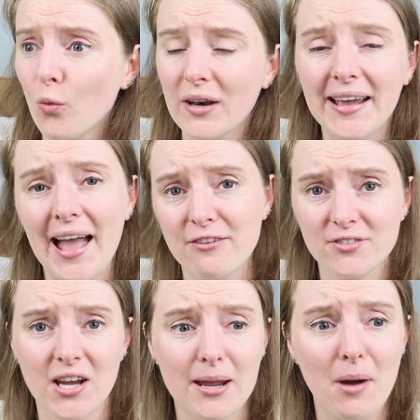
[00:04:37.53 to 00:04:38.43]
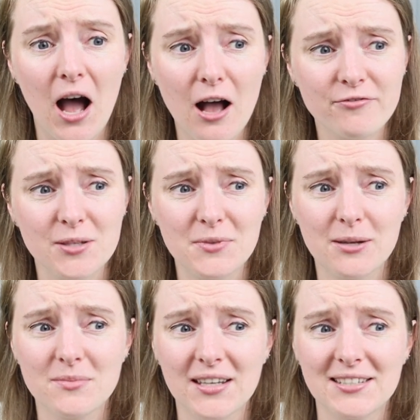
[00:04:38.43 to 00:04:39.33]
when I have time off,
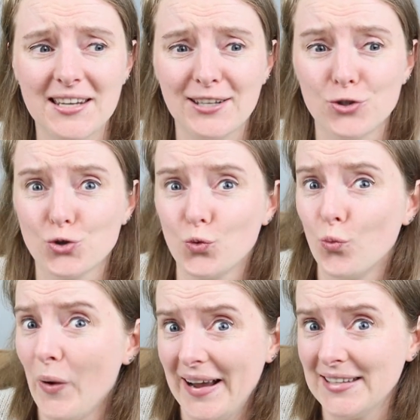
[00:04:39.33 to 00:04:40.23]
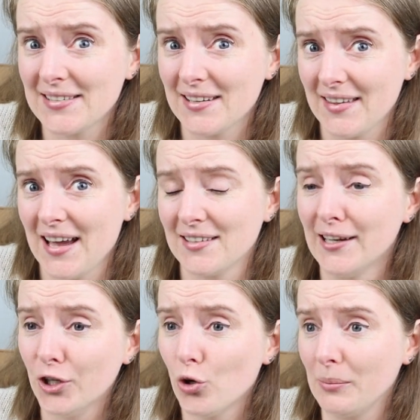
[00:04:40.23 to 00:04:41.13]
sometimes I tend to waste that.
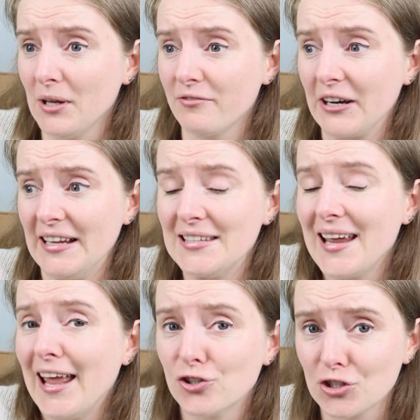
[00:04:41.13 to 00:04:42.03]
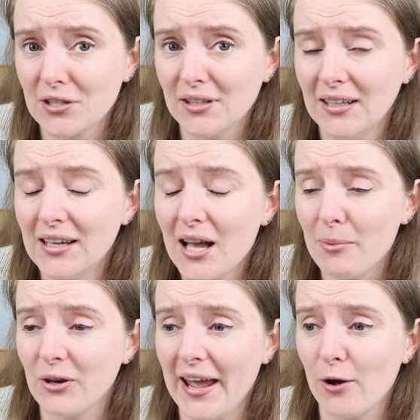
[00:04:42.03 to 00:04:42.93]
You know, I'm not very intentional
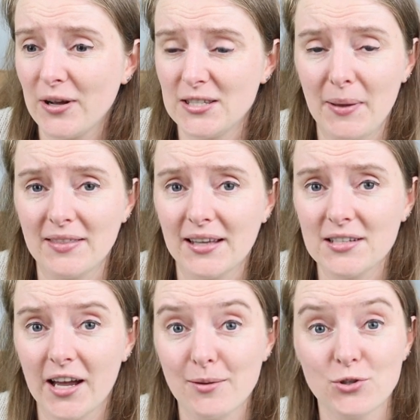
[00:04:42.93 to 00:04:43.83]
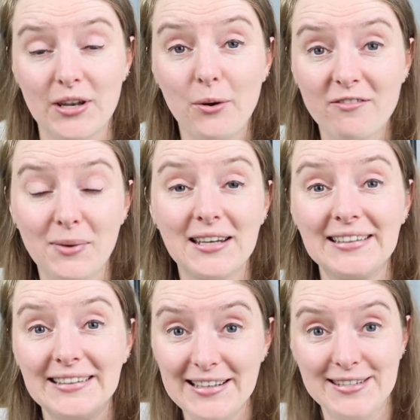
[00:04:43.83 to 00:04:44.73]
about how I spend that time. So now I've made a
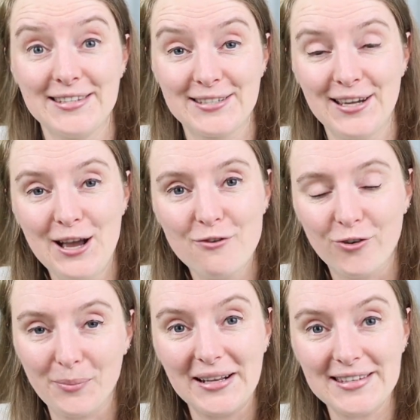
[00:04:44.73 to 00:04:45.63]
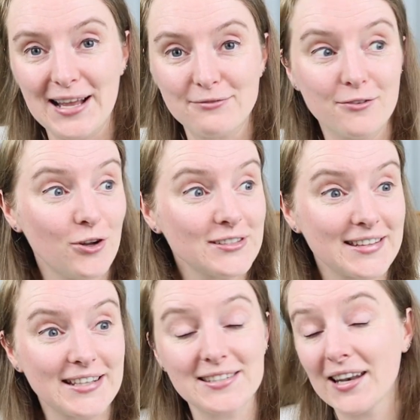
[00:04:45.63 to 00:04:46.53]
list for myself of all the
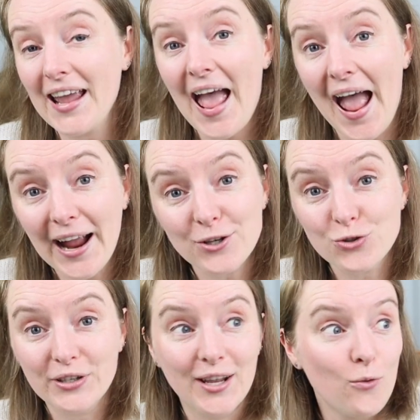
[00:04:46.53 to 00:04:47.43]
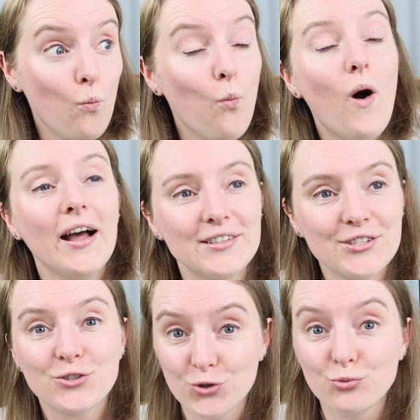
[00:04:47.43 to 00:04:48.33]
things that I actually
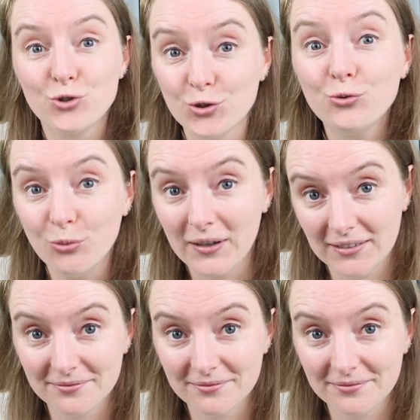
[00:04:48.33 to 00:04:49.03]
want to do.